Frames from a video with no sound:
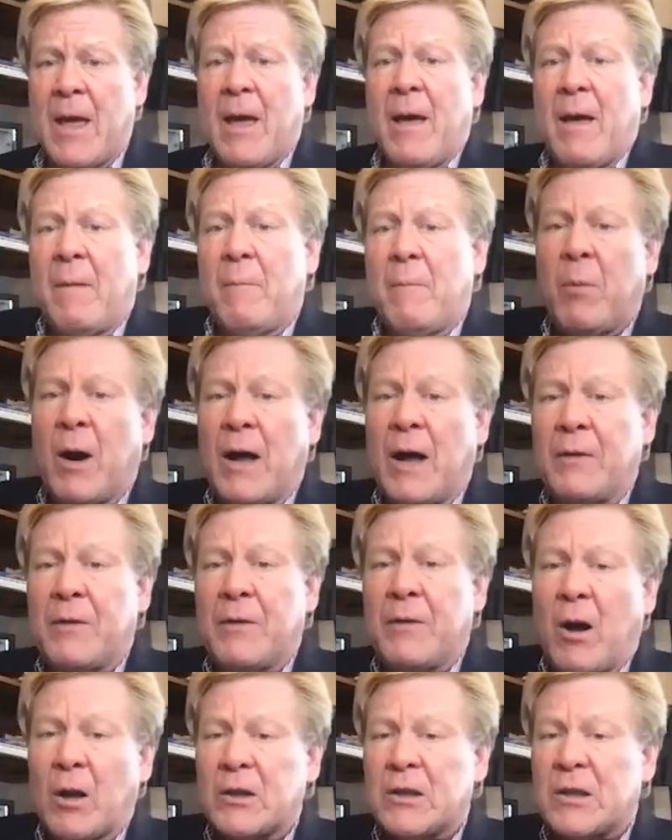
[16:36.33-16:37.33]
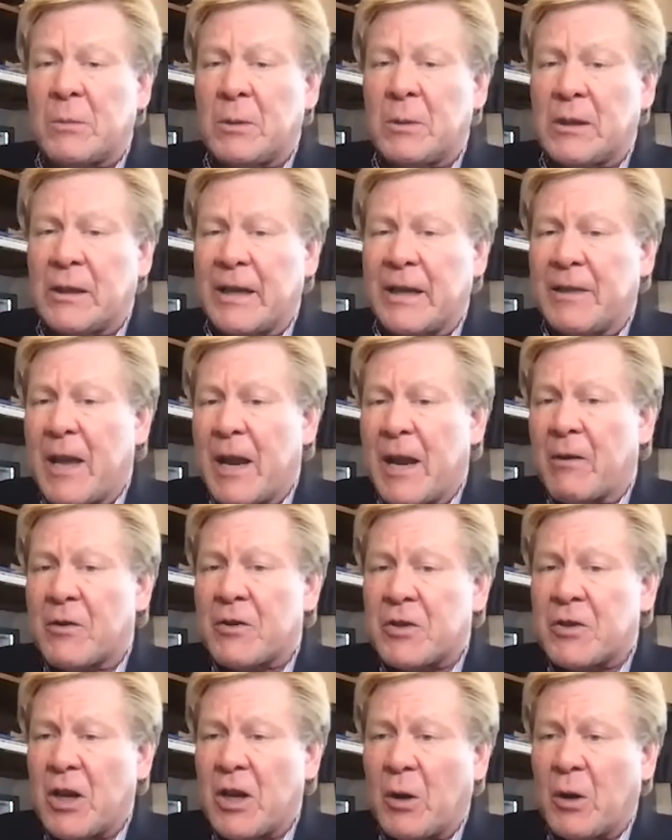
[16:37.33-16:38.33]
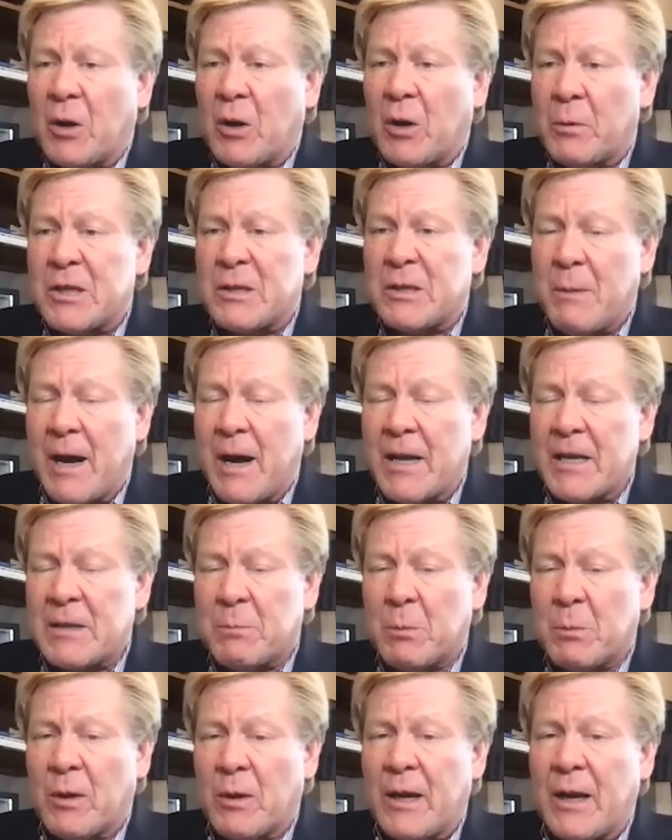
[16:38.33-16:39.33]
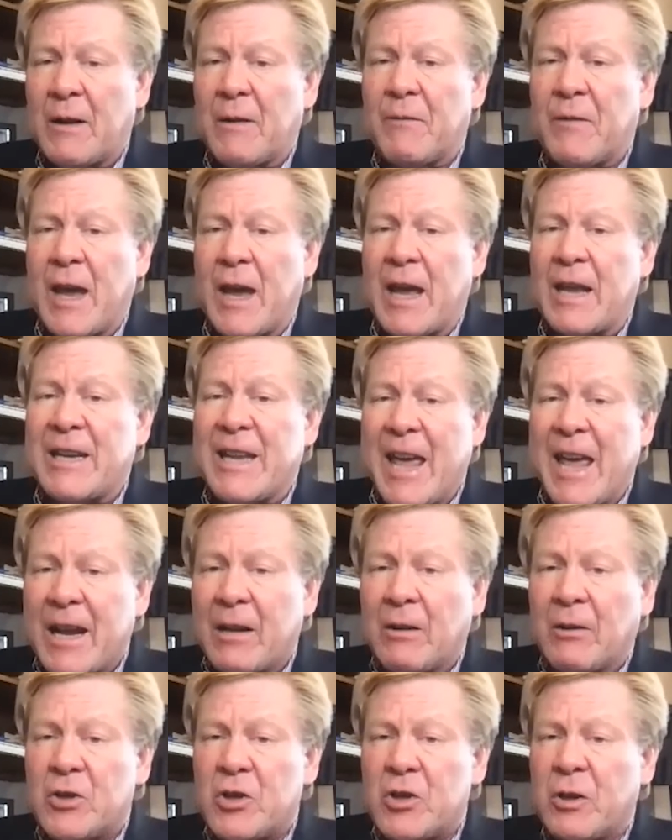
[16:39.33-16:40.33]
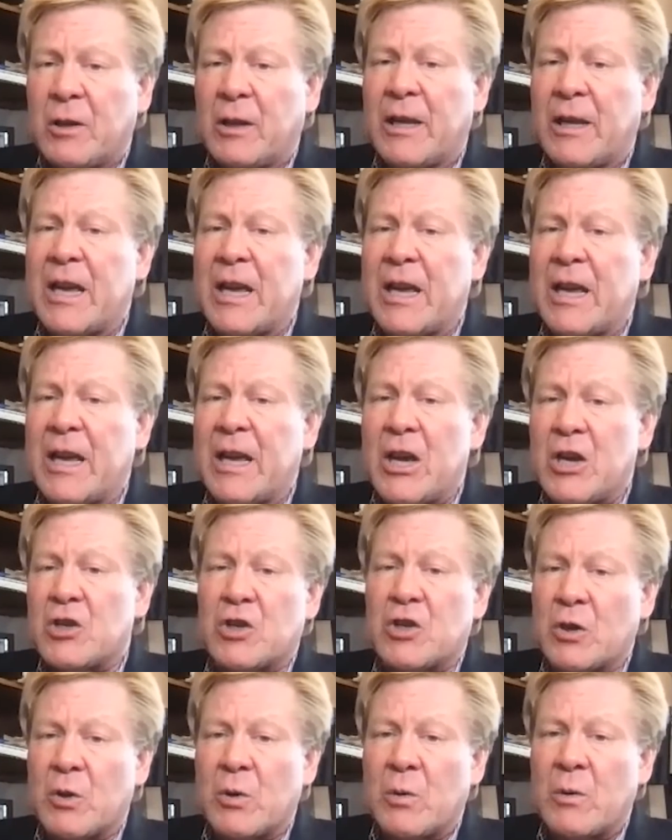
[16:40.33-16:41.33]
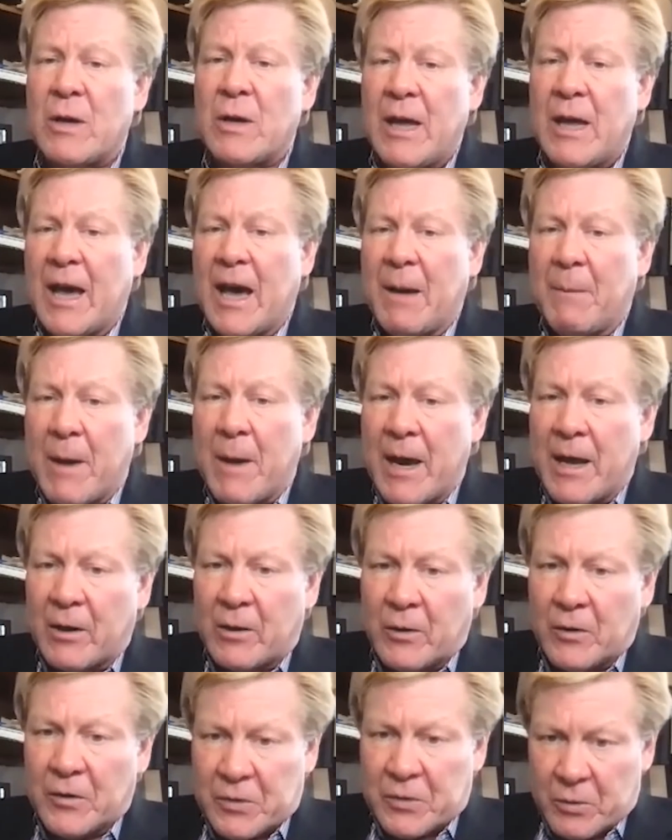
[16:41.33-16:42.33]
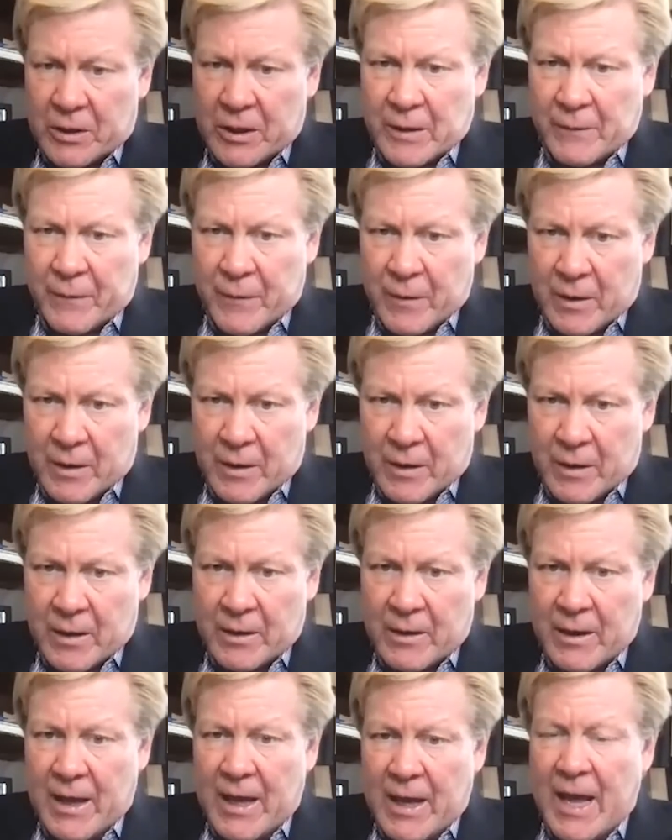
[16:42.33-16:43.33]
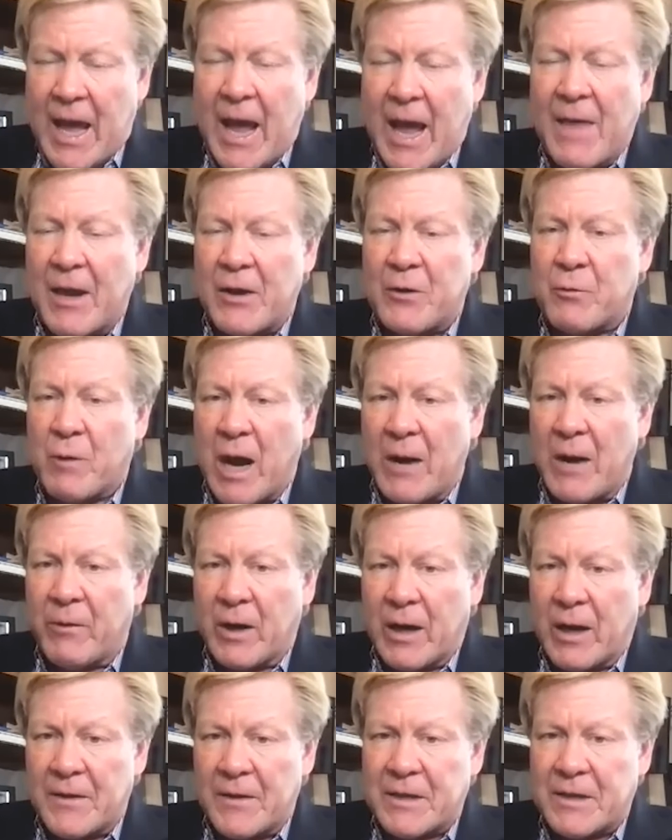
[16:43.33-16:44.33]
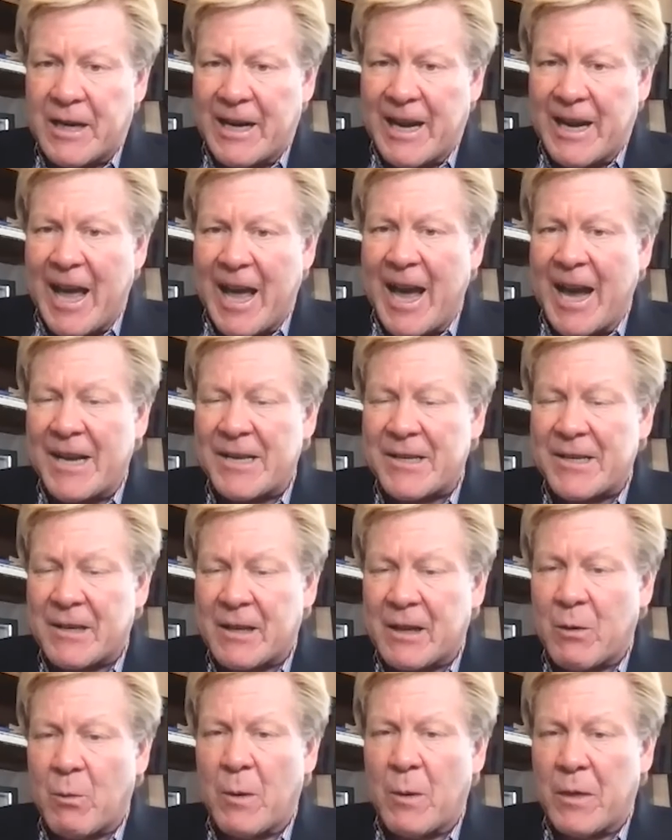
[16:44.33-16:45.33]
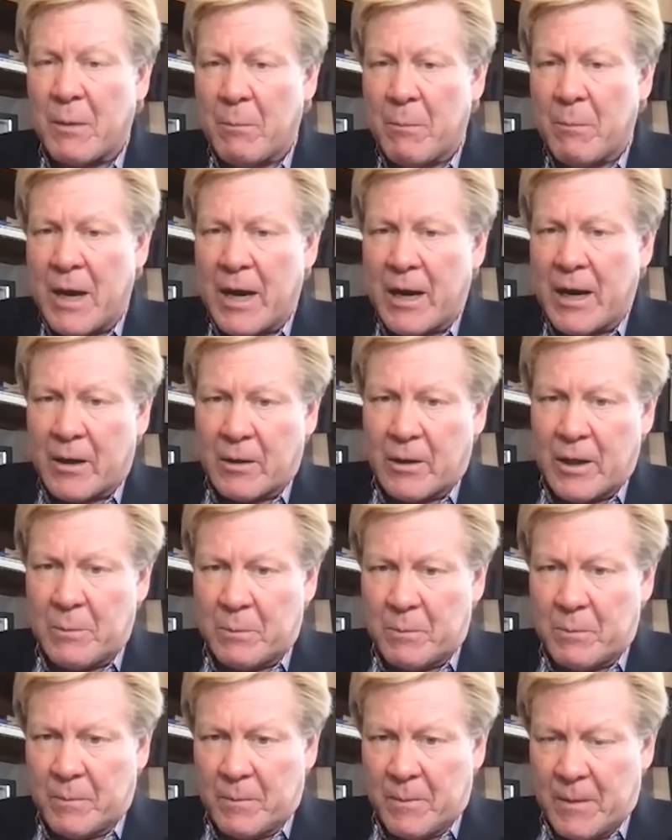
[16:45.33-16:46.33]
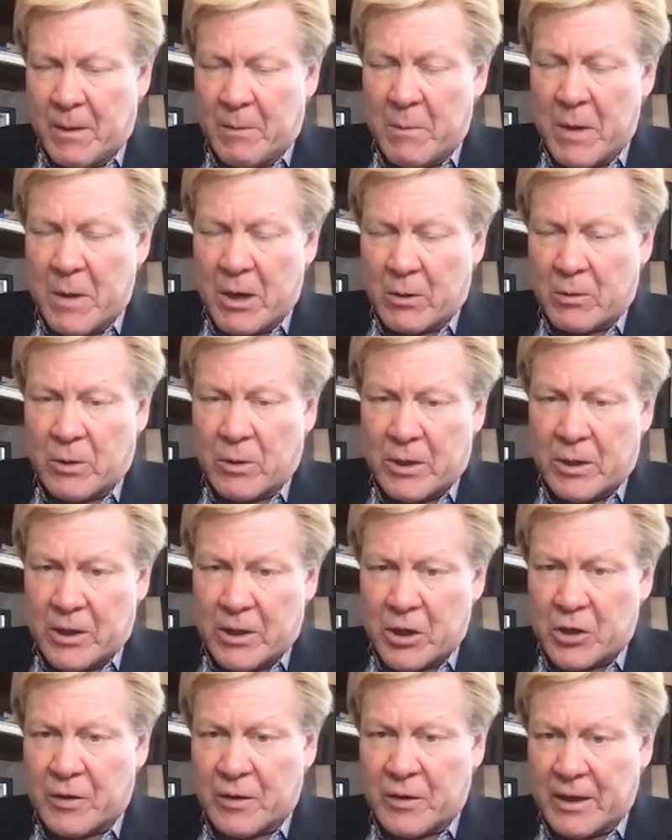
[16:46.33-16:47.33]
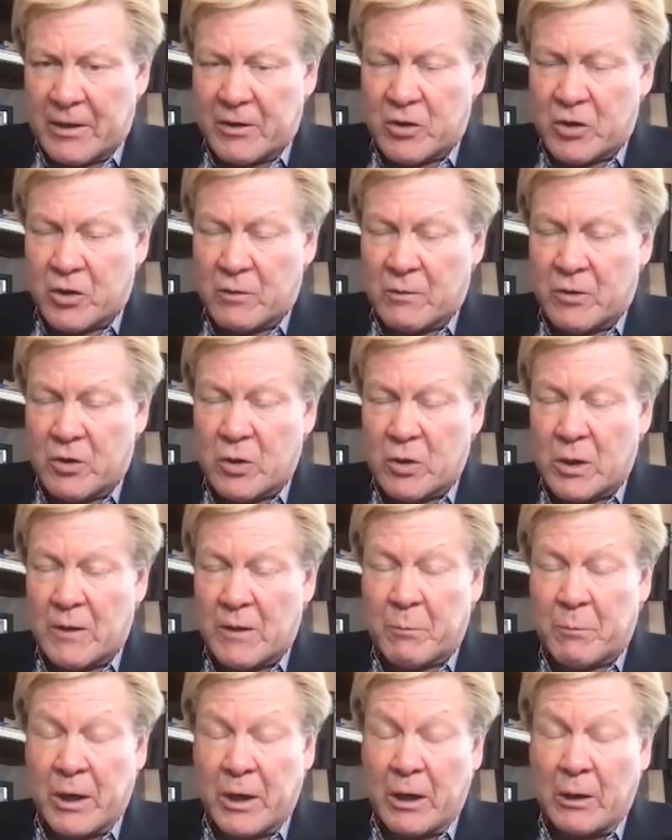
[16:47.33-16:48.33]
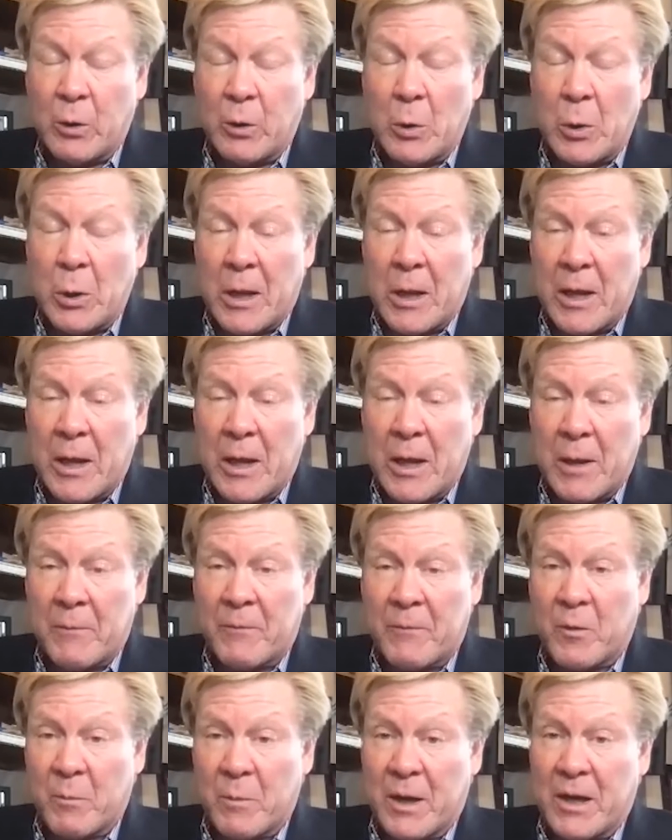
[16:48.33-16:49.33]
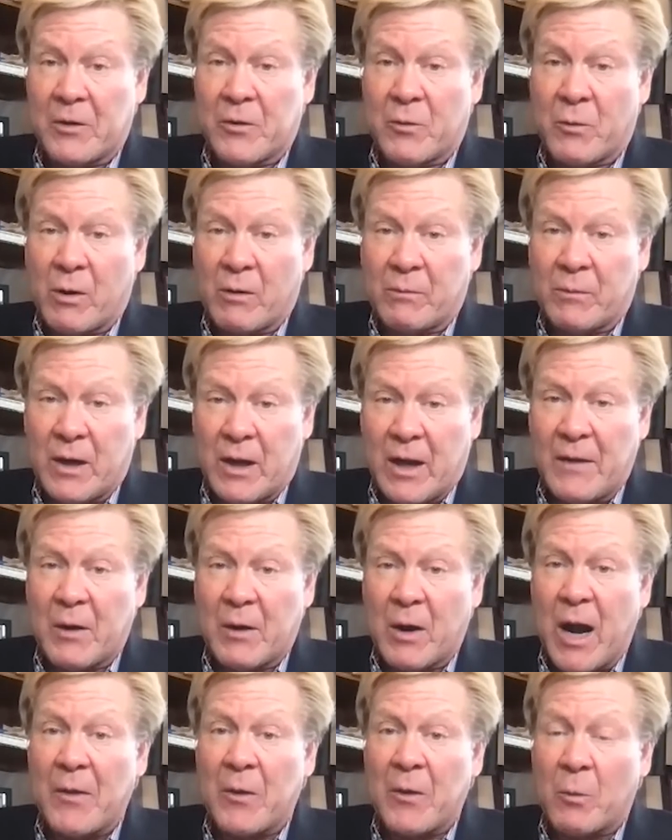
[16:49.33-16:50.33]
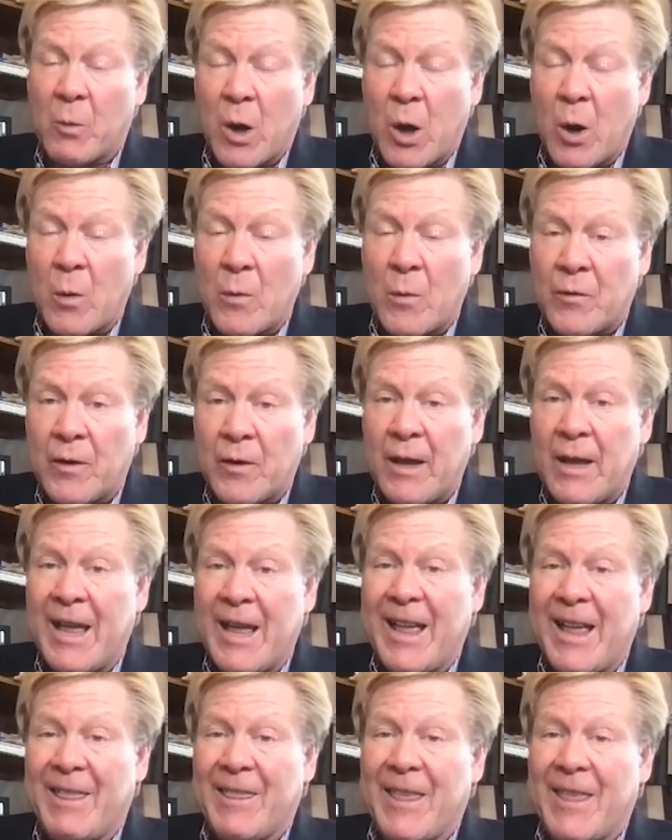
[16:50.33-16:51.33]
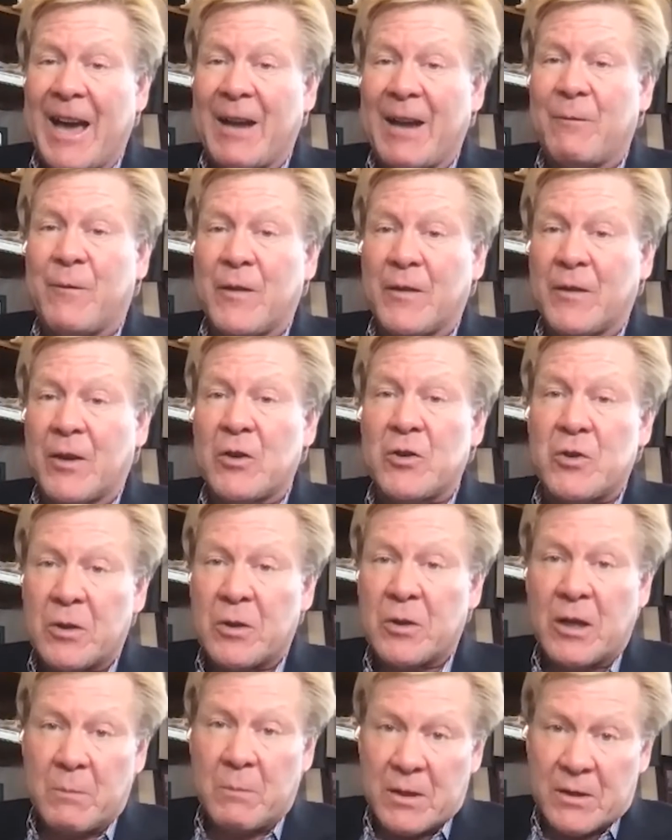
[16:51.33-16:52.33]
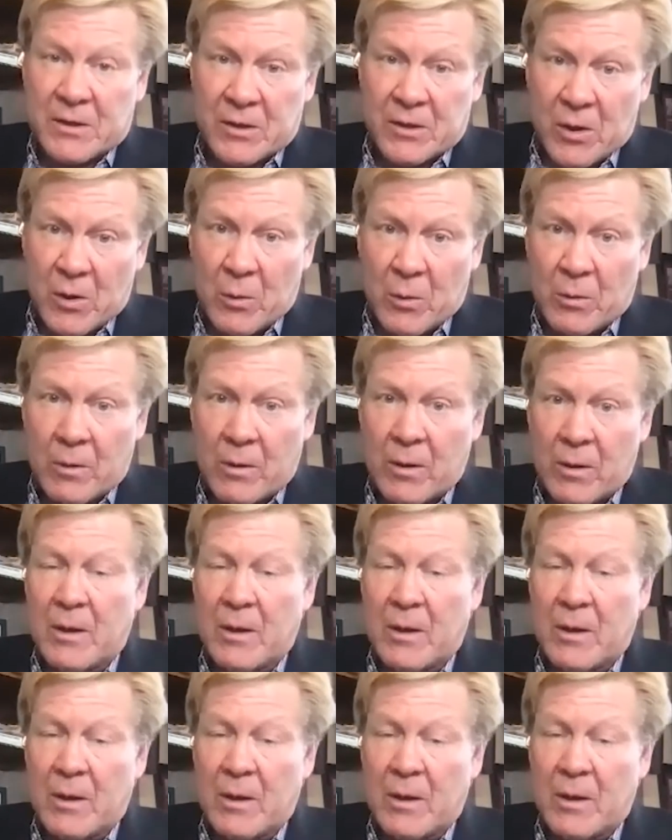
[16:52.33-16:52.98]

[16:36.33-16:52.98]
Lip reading: but ultimately they are still responsible. And if they negligently issue a medical certificate and that driver gets in an accident with a medical condition that should have precluded him from being on the roads, that physician can be sued.